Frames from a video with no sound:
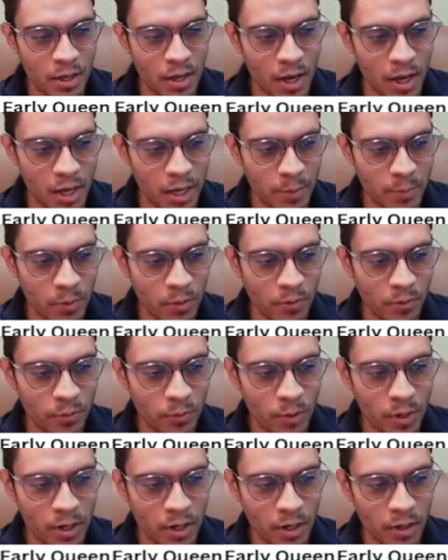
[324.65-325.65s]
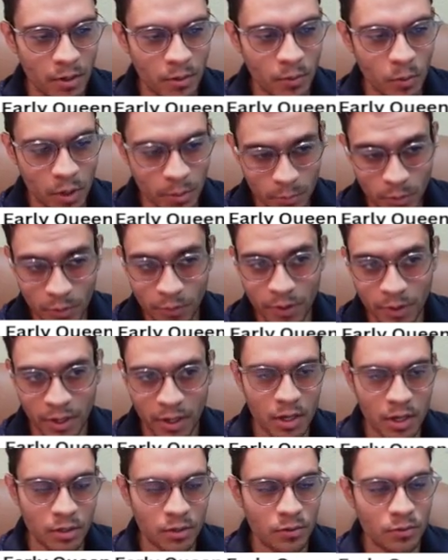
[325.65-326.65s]
I am one move
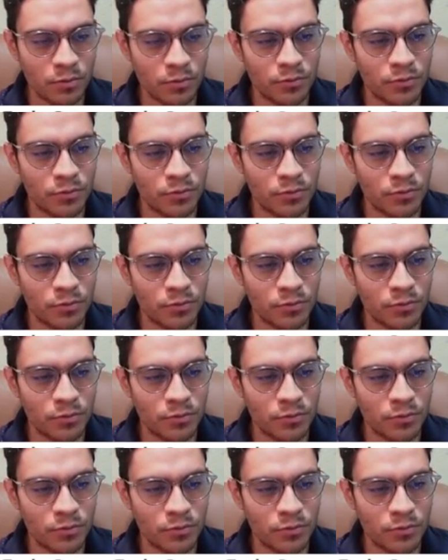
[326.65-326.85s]
ahead of